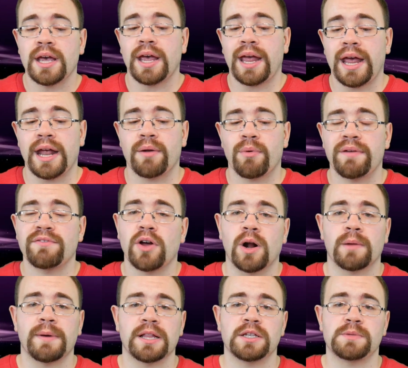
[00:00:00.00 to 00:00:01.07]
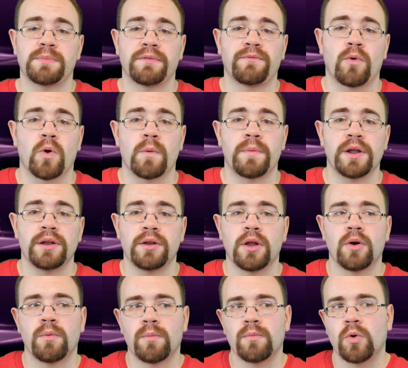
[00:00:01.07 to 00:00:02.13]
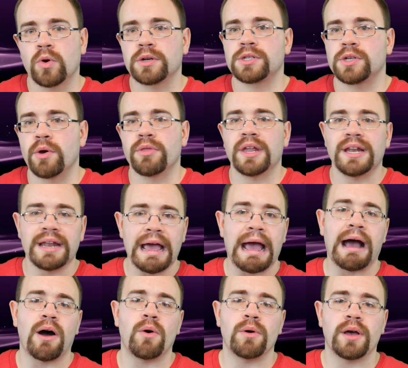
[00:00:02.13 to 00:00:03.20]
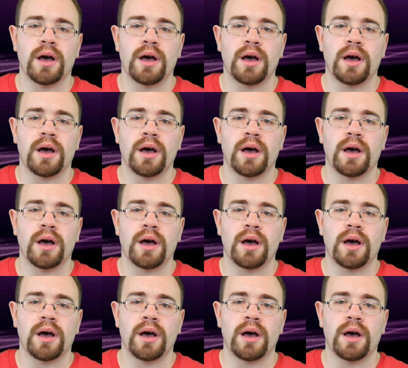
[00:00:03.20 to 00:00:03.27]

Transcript: And we've talked about this before, but no more so than now.